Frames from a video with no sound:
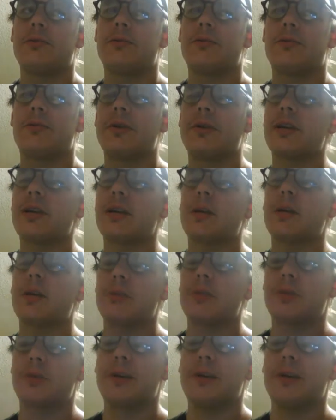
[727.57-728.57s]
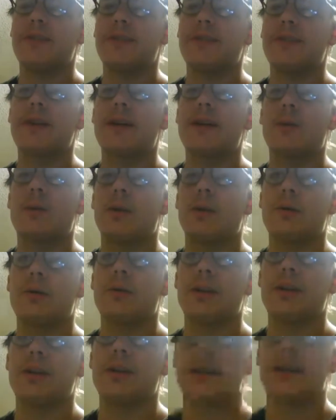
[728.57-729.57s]
So in a couple of weeks, I will
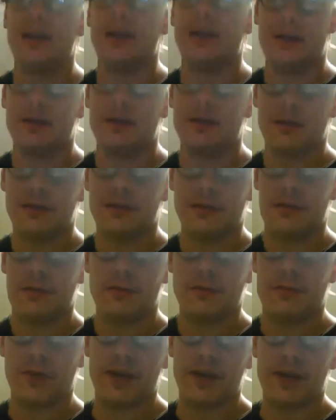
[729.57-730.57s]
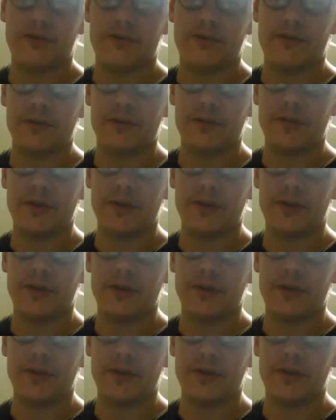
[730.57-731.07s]
be taking a break from